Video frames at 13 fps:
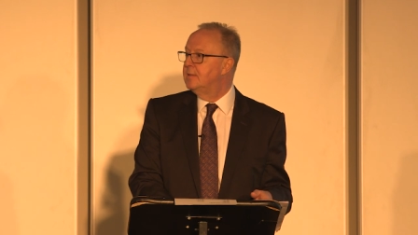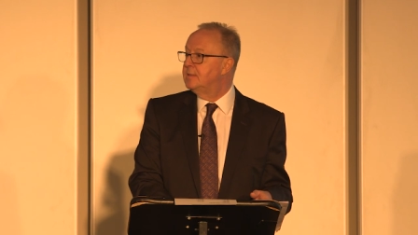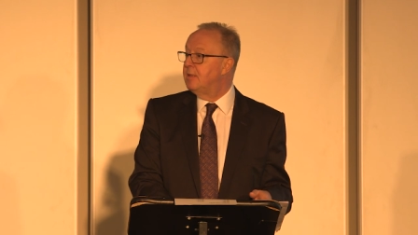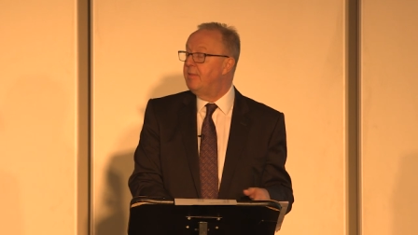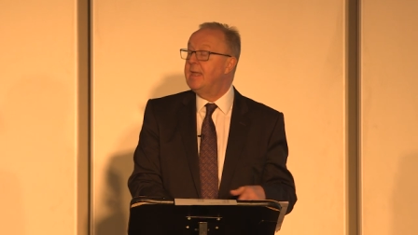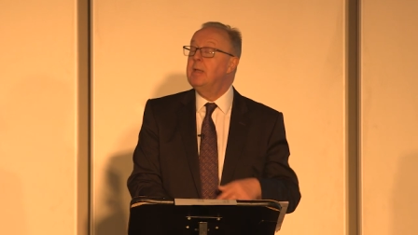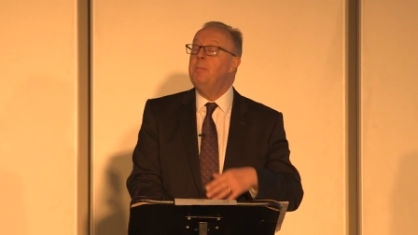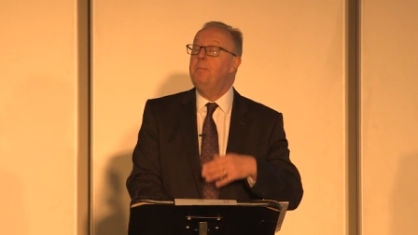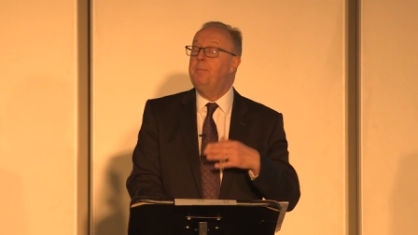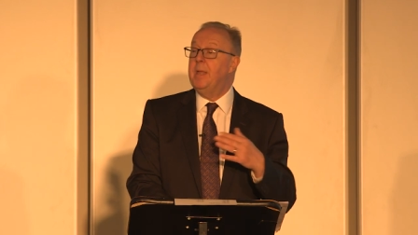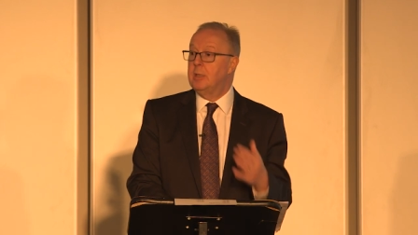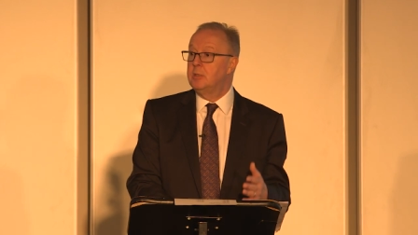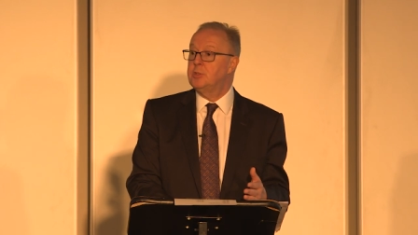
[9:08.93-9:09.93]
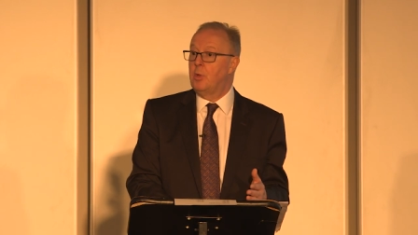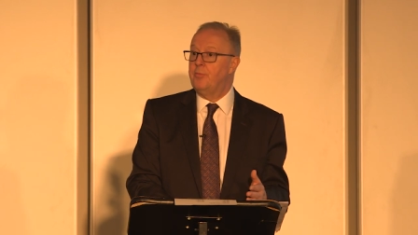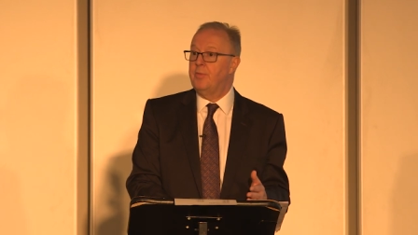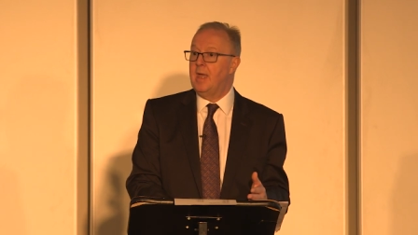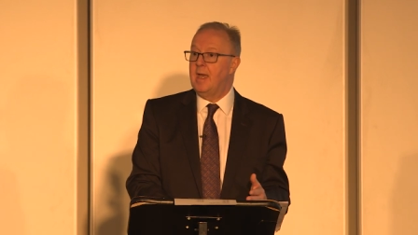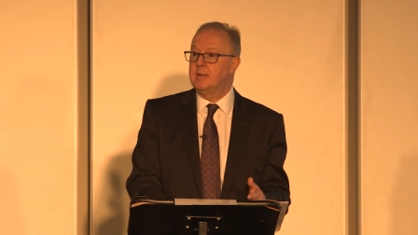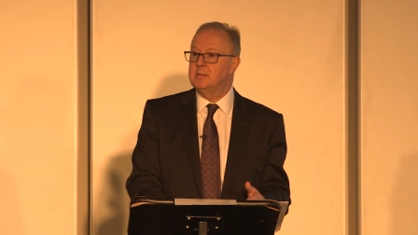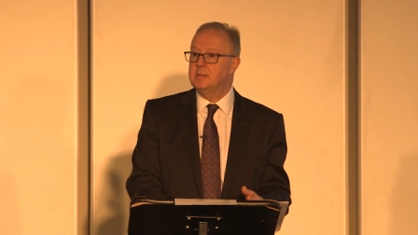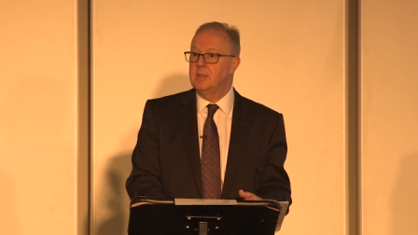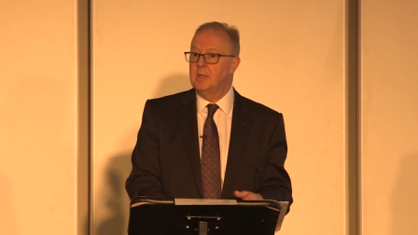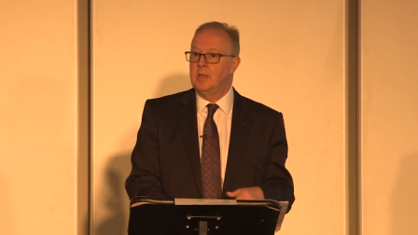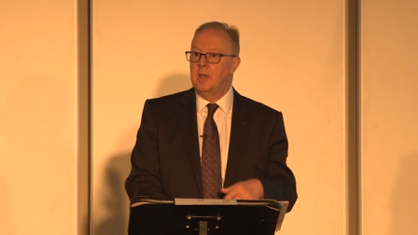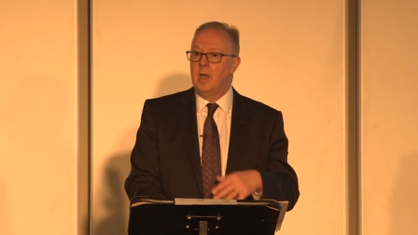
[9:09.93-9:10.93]
so they can build on that
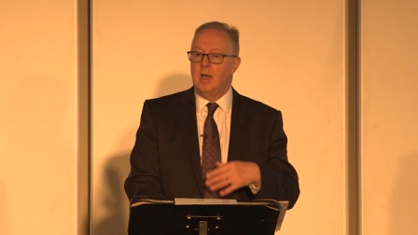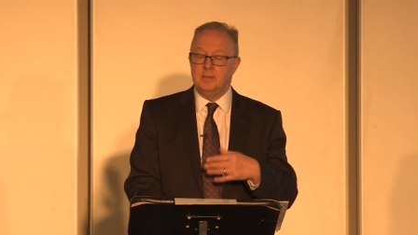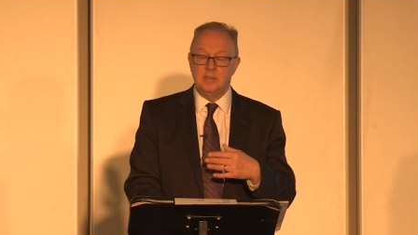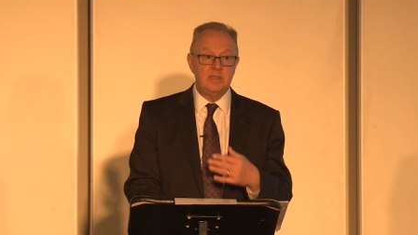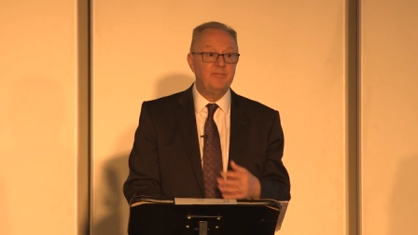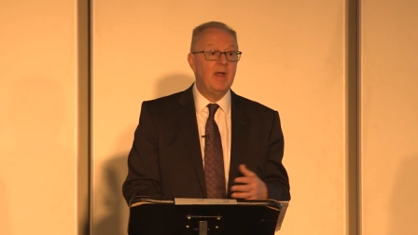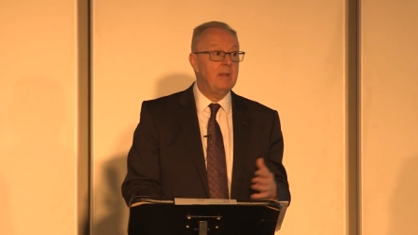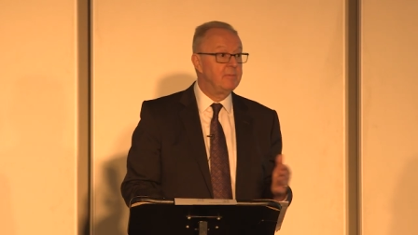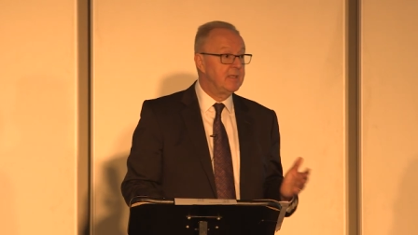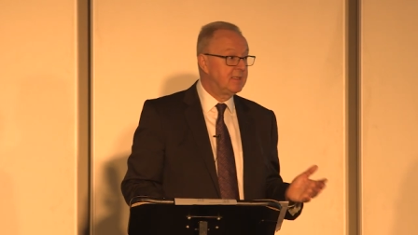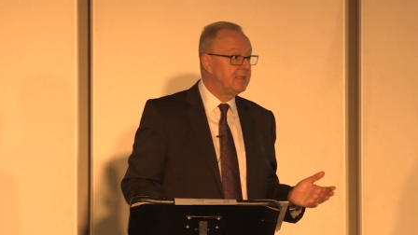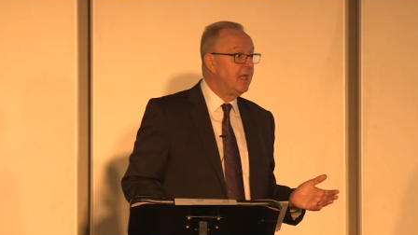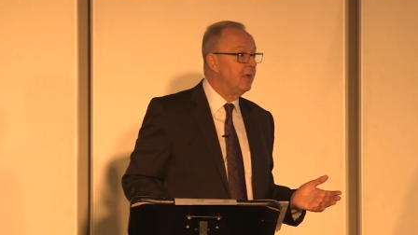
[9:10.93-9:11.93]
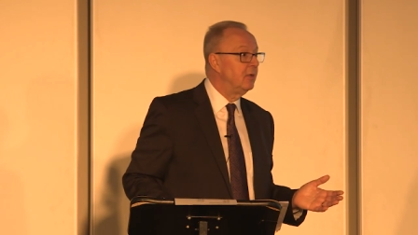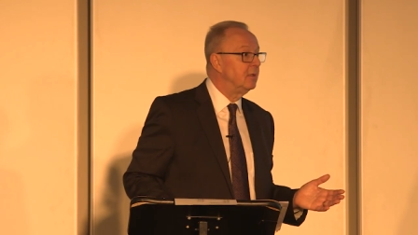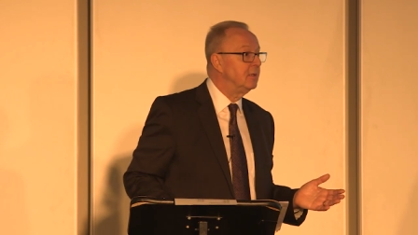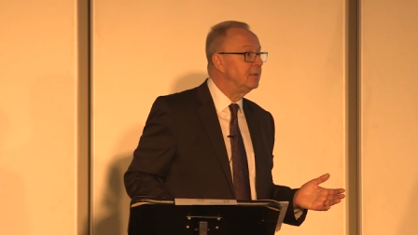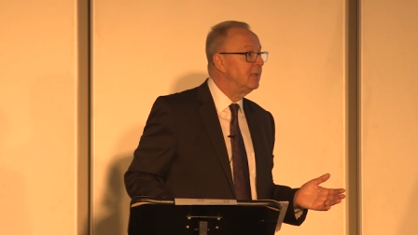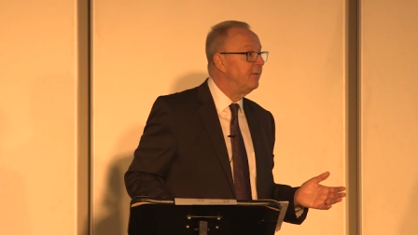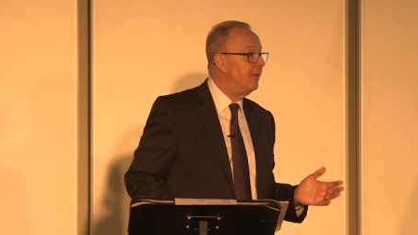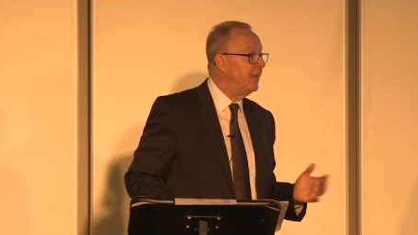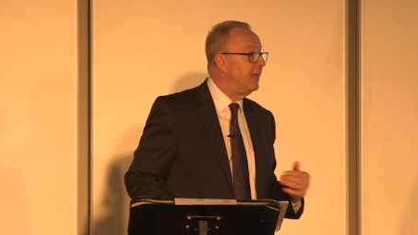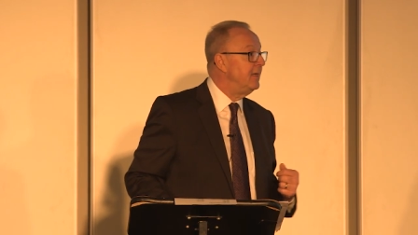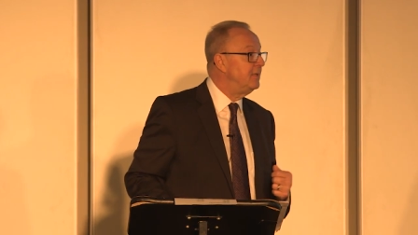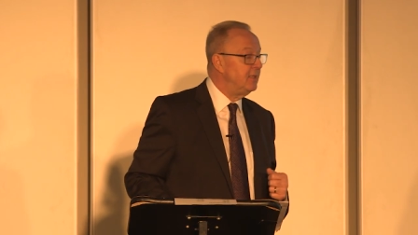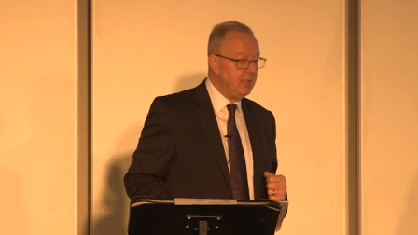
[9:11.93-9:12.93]
and develop the skills that
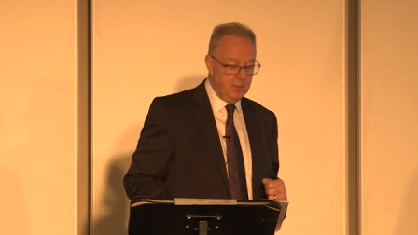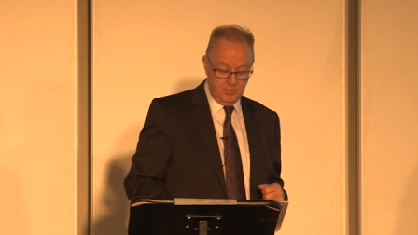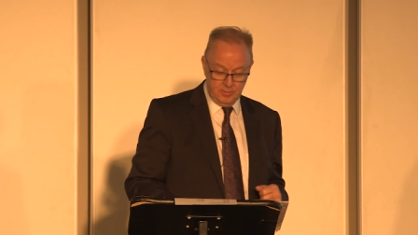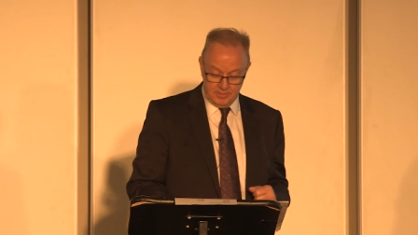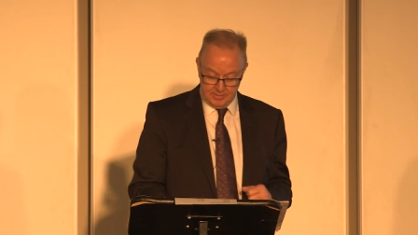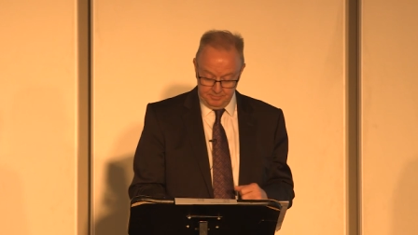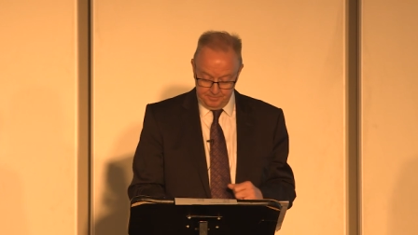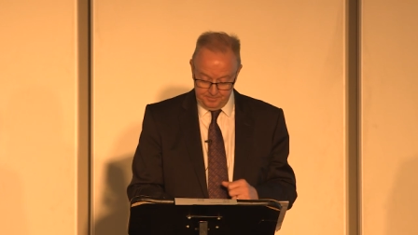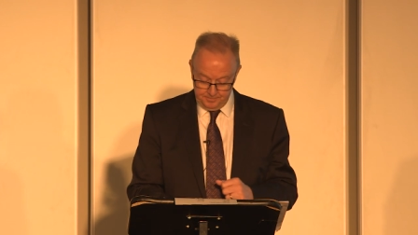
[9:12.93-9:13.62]
they need to use.